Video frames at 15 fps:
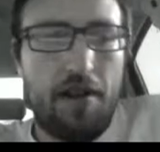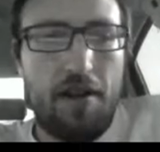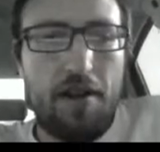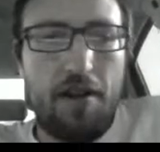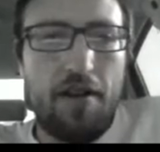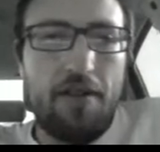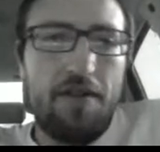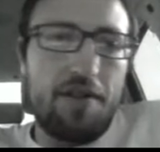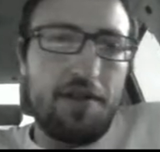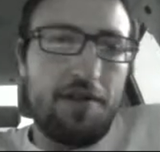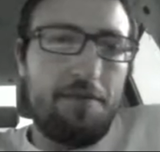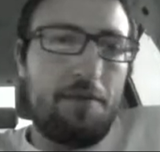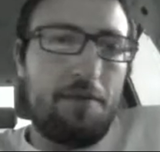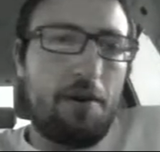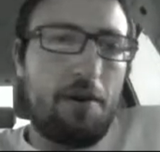This is
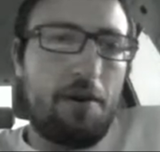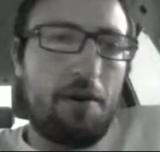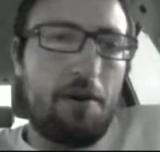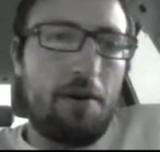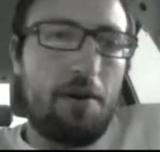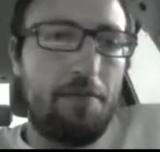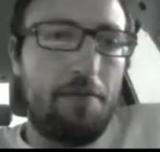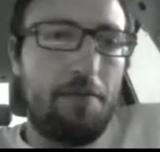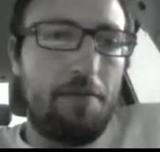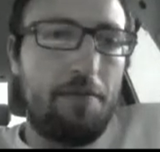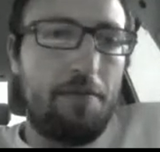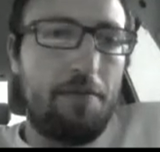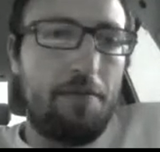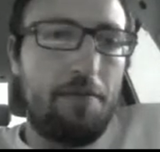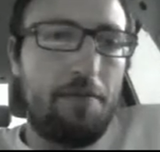probably more
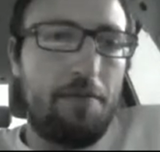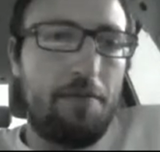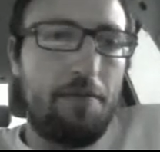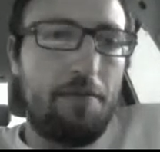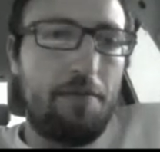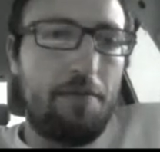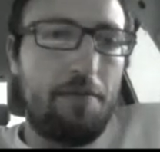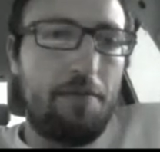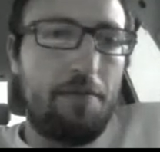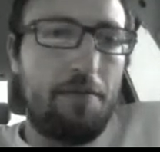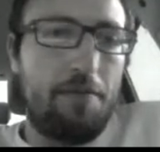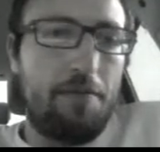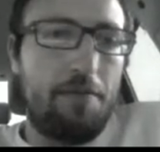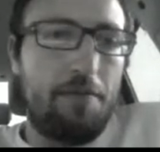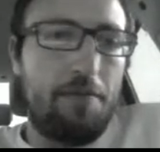
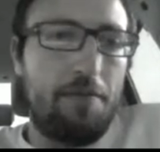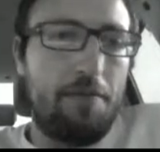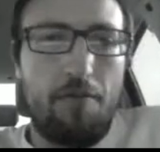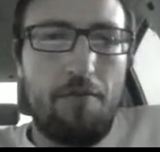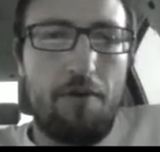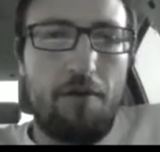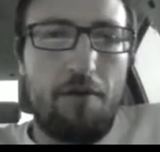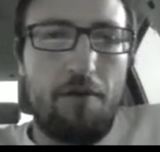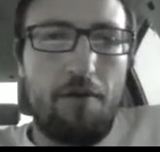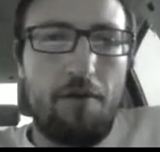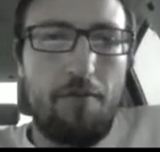appropriate.